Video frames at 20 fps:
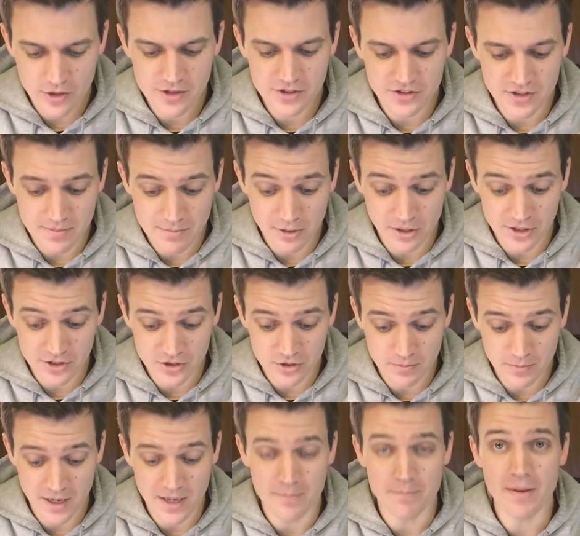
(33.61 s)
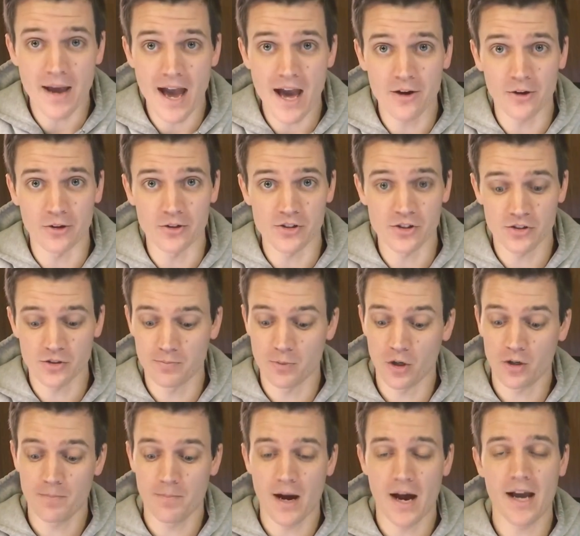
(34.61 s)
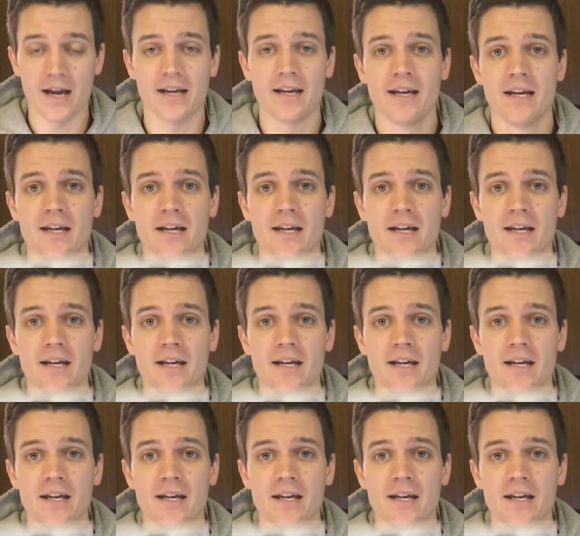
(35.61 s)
Symbolism, and Patterns. It's a book by